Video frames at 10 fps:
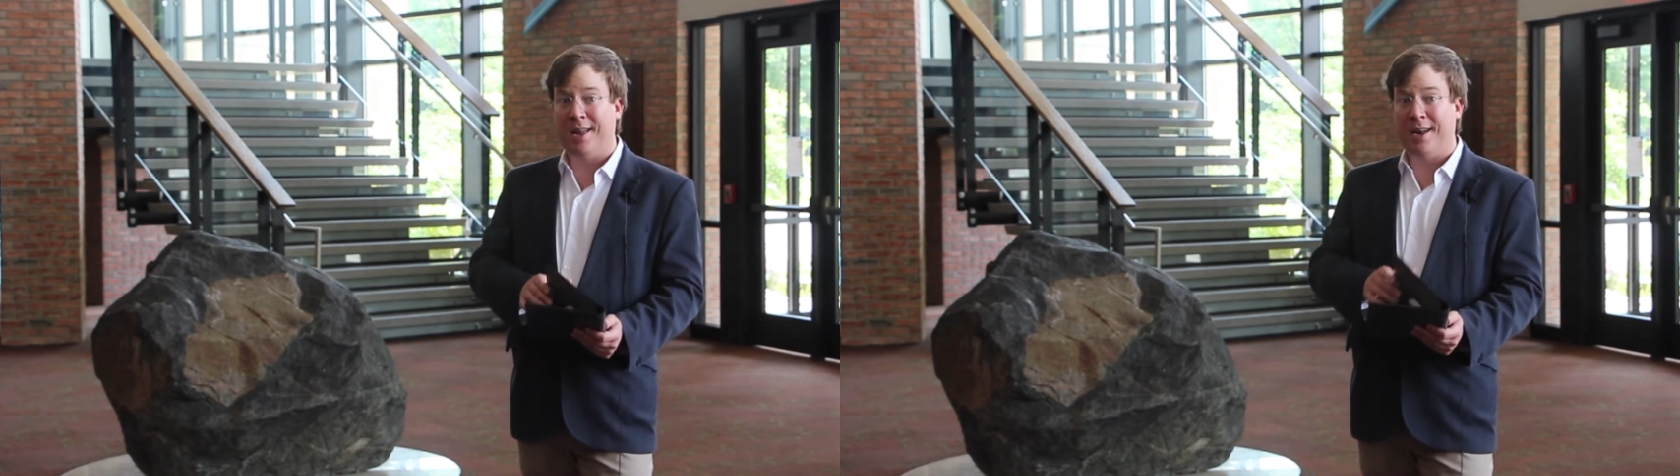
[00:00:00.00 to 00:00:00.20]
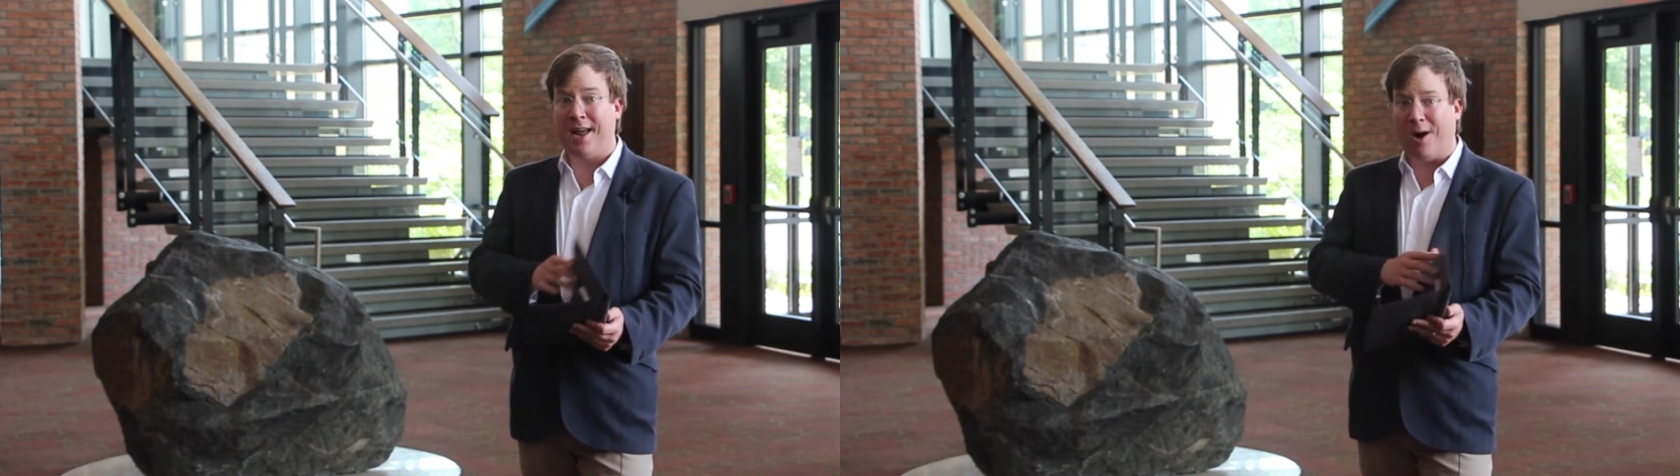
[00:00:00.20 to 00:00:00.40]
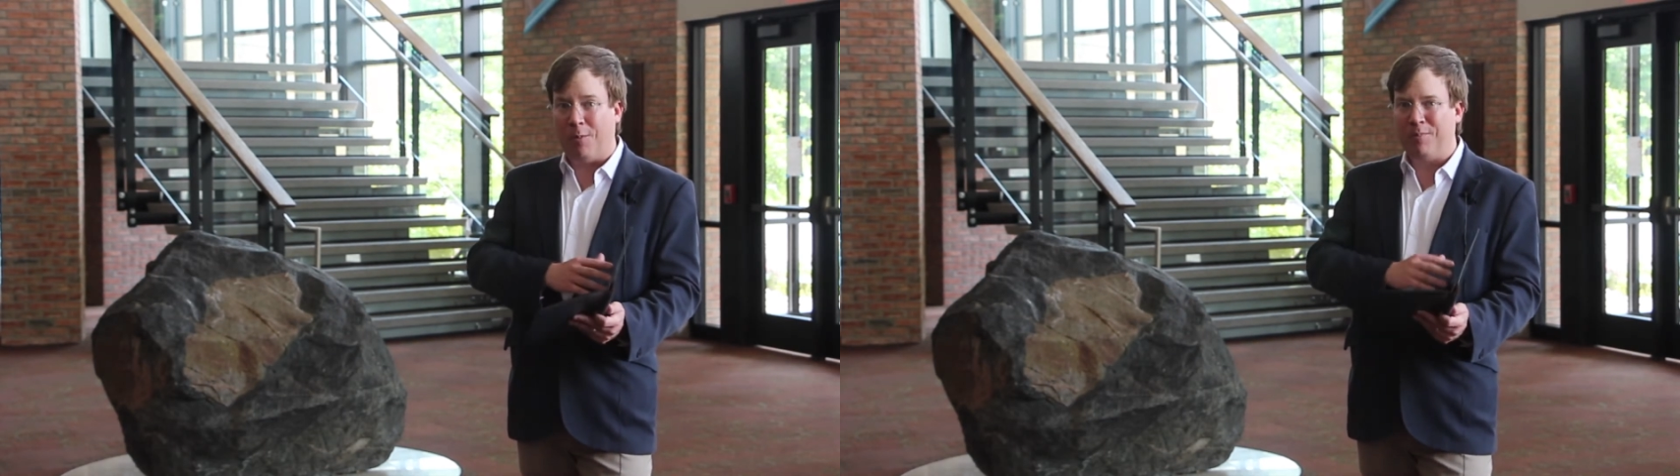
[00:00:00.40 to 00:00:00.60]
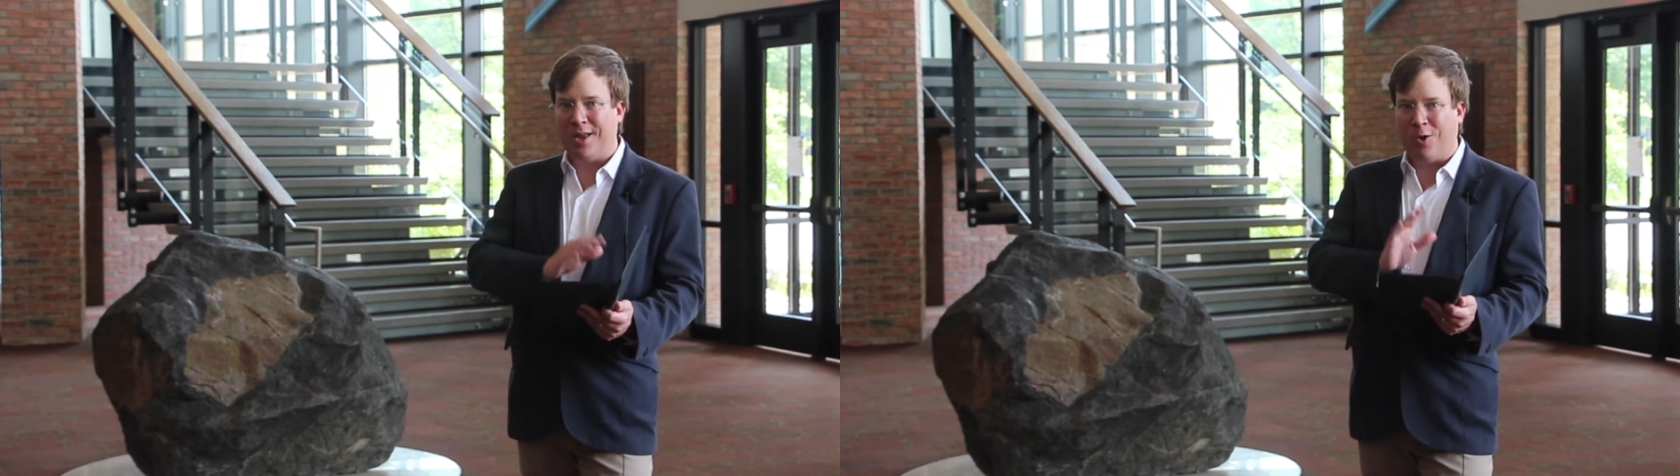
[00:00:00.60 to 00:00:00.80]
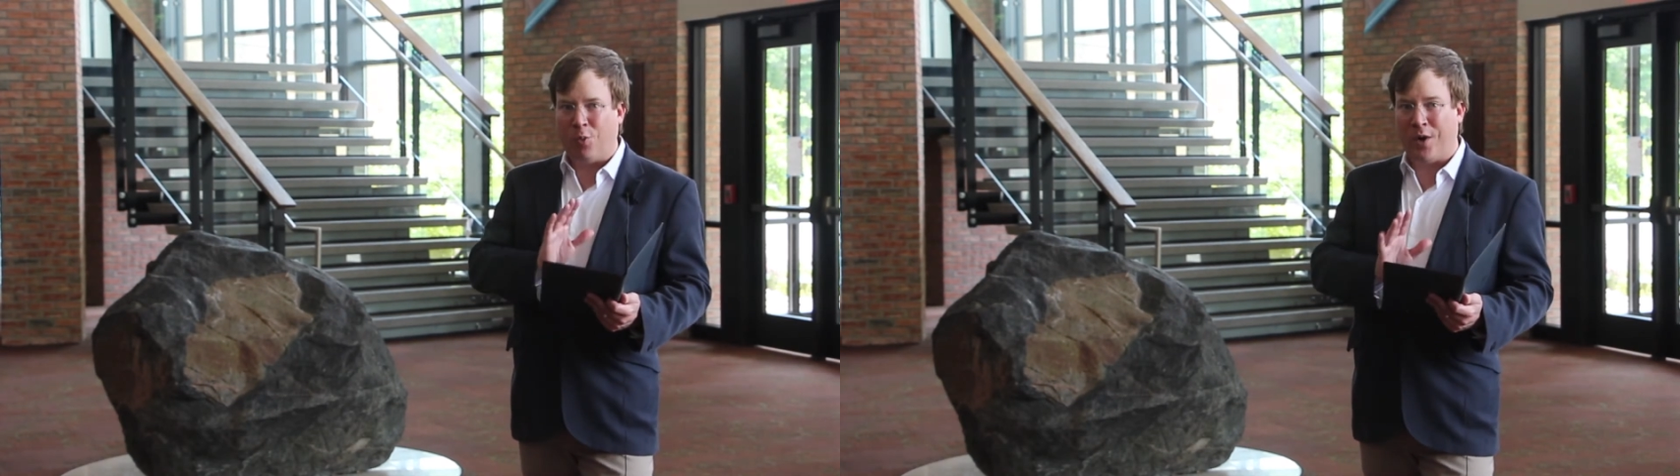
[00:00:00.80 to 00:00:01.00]
Now,
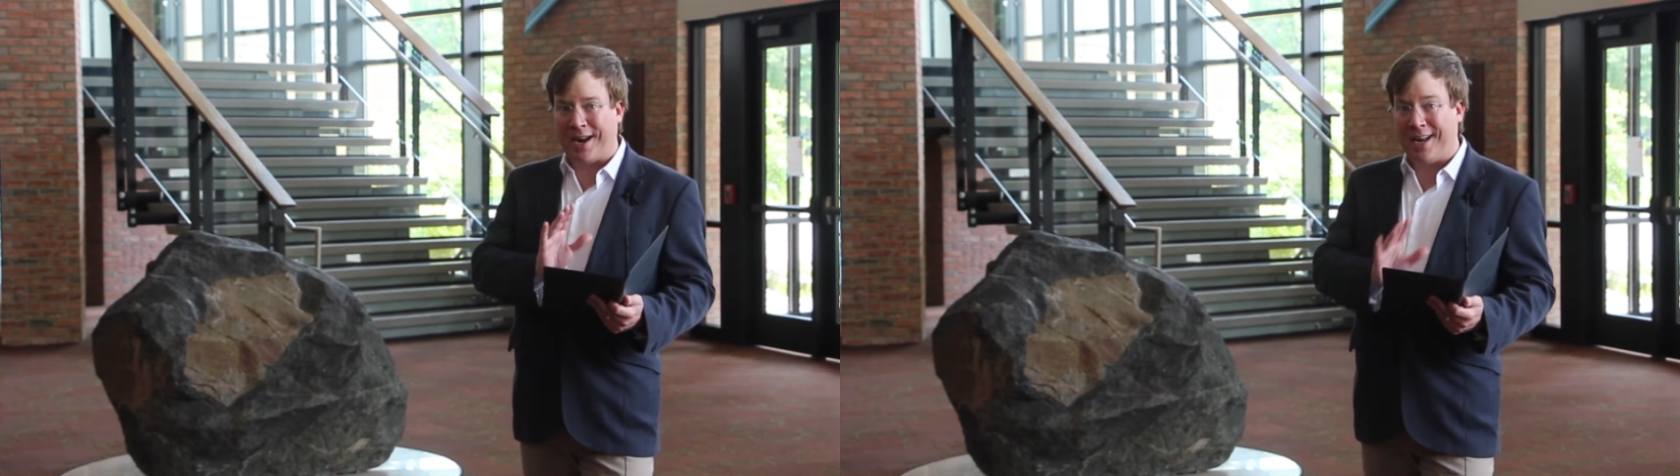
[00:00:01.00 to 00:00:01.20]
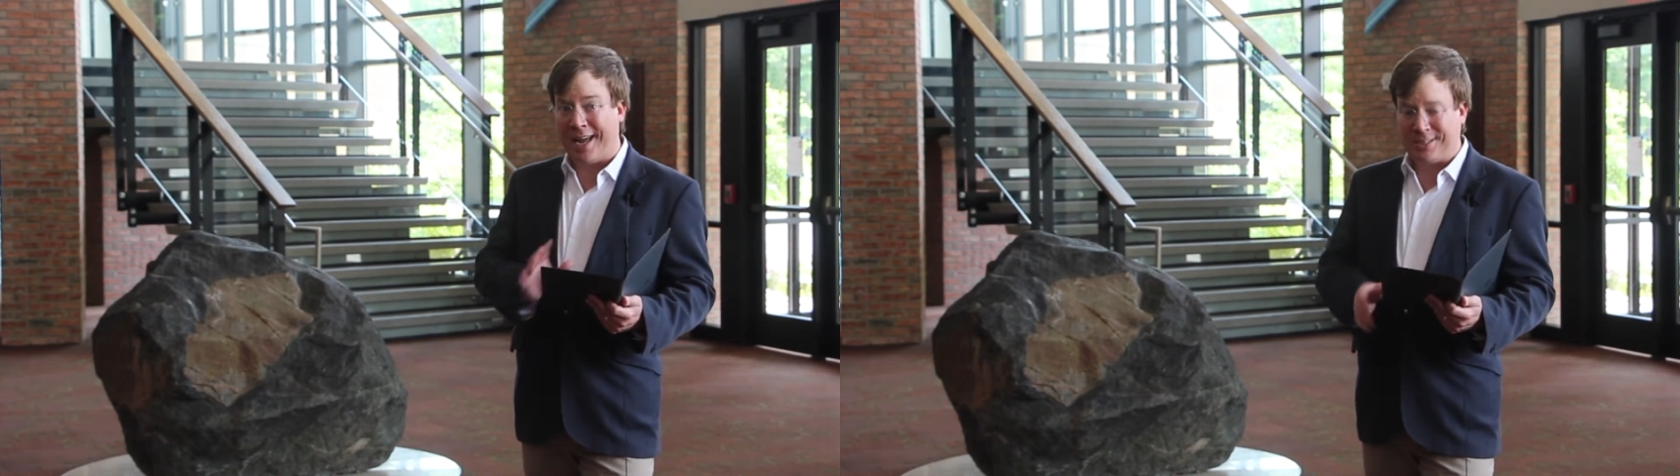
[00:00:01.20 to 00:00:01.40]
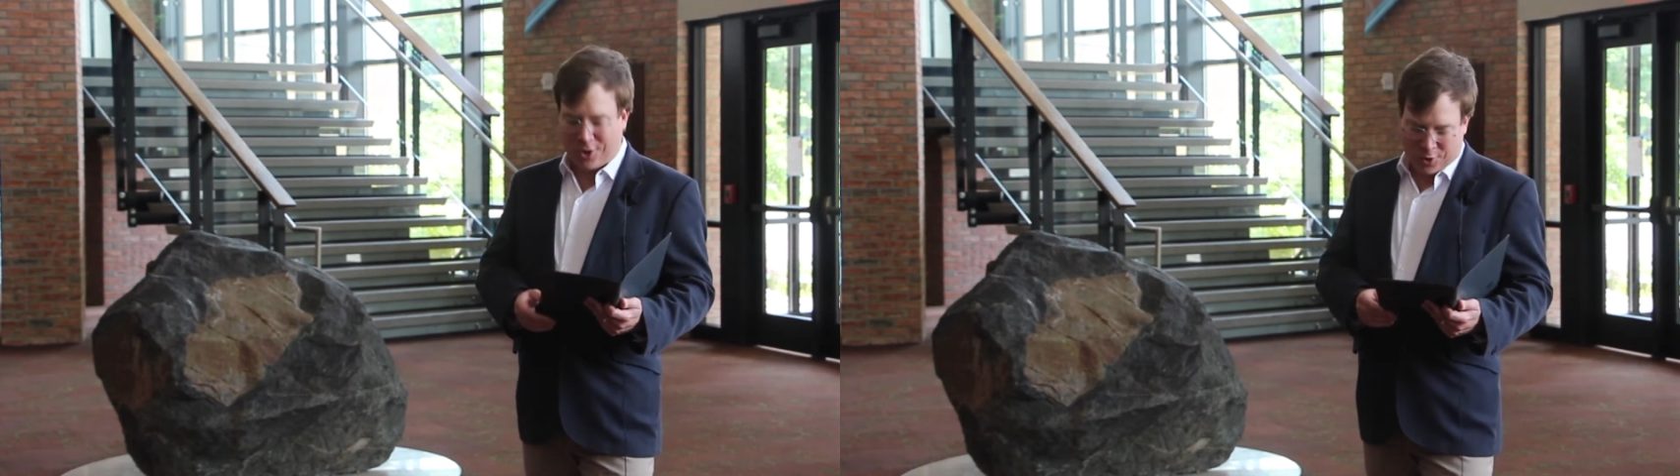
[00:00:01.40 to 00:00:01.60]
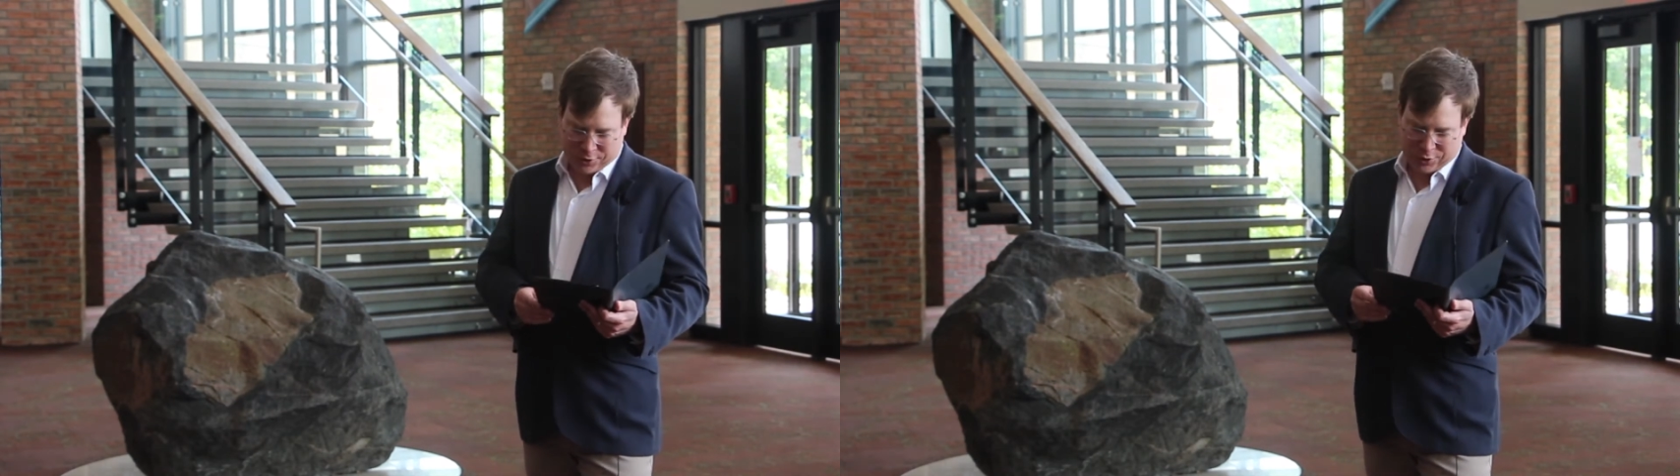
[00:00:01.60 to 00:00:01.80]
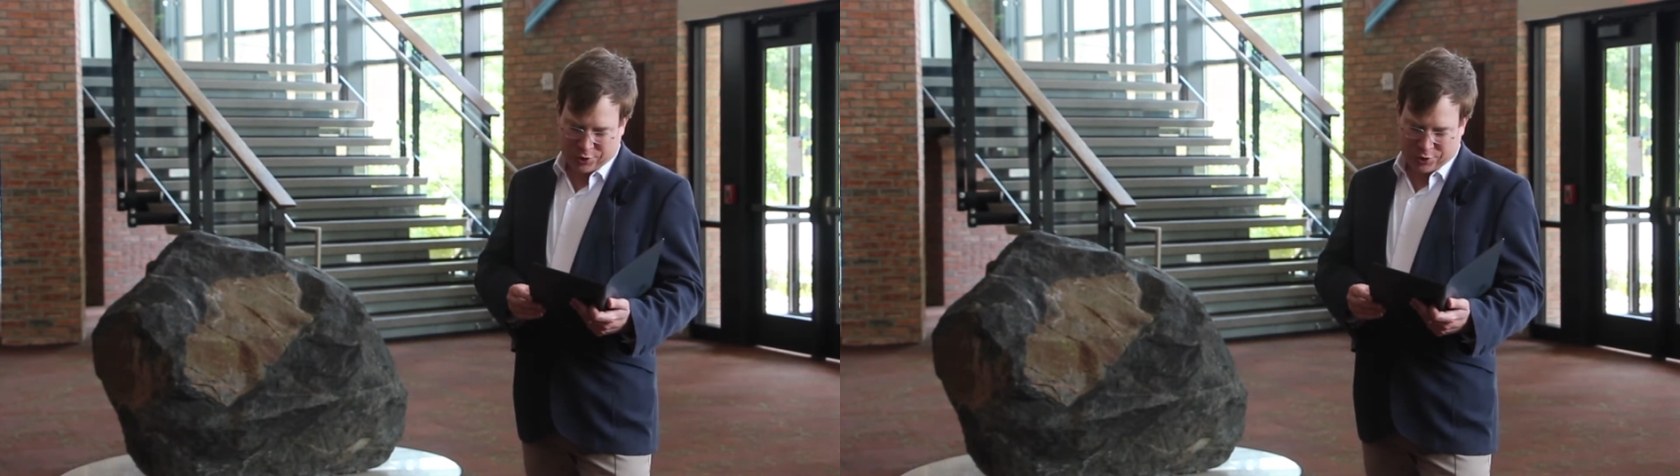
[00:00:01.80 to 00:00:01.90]
what I'd like to also